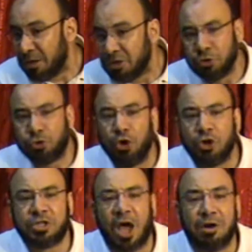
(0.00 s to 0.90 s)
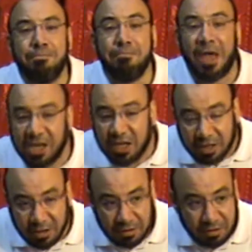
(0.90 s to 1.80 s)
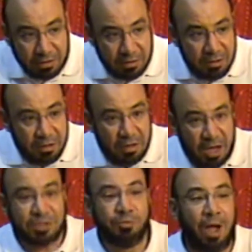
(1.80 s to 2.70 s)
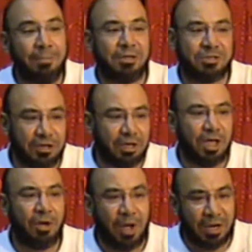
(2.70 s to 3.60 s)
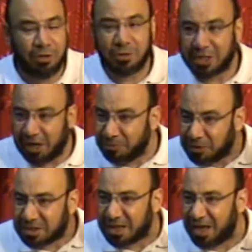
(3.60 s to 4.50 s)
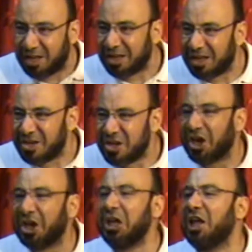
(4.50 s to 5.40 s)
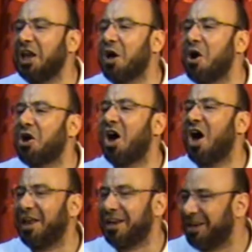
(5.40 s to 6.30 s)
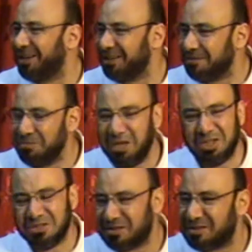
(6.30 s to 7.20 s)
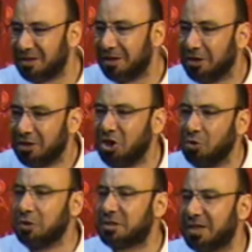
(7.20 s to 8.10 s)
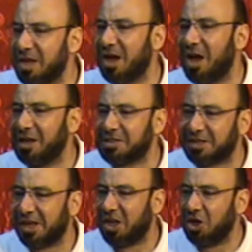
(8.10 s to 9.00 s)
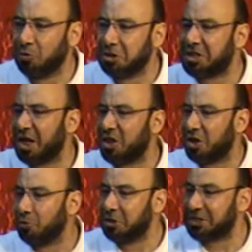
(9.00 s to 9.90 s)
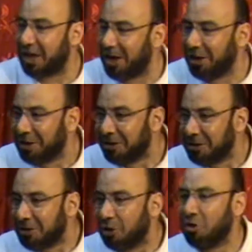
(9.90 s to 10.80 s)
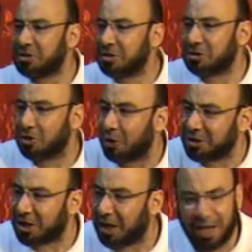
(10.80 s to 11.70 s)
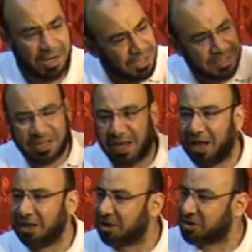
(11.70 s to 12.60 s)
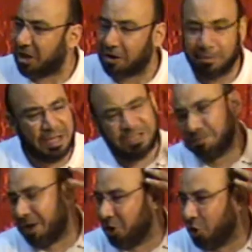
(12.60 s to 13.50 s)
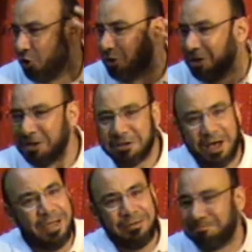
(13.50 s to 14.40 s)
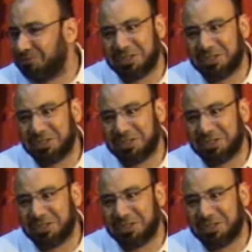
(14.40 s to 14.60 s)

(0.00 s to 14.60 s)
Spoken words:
So talks are many, as Muhammad sallallahu alayhi wa sallam did say. Qila wa qal means you will say, I'll say, he will say, they will say, oh sister, what's halal? That's halal, that's haram, that's my own. I